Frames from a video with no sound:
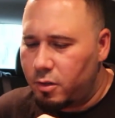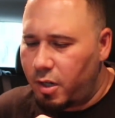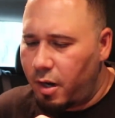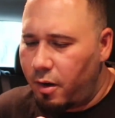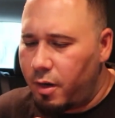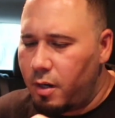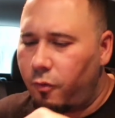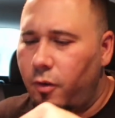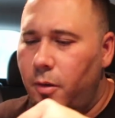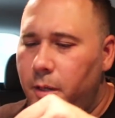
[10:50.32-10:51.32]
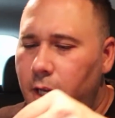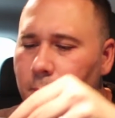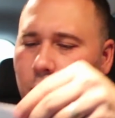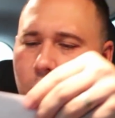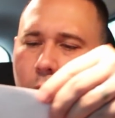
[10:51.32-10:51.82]
Terry from
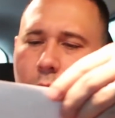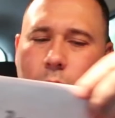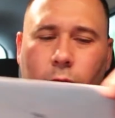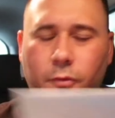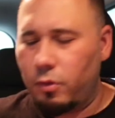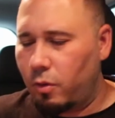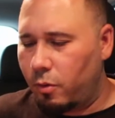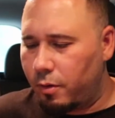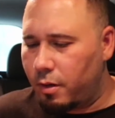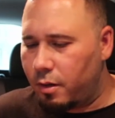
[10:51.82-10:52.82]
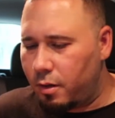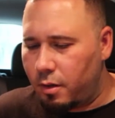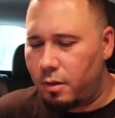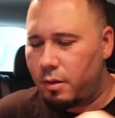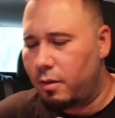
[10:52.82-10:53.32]
Cape Coral,
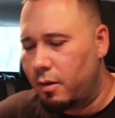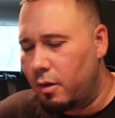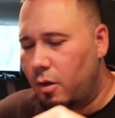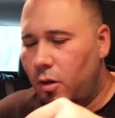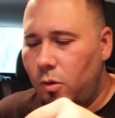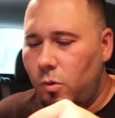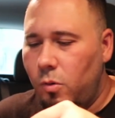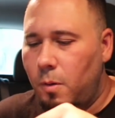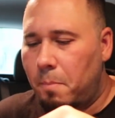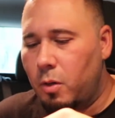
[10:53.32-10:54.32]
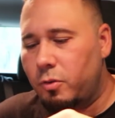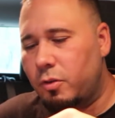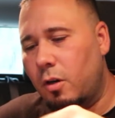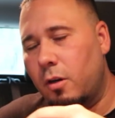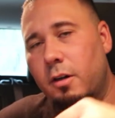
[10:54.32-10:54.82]
Florida. Oh, a
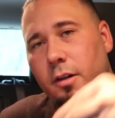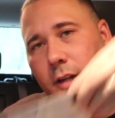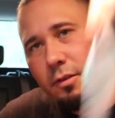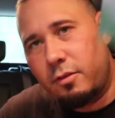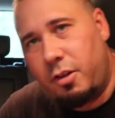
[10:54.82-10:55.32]
postcard. That's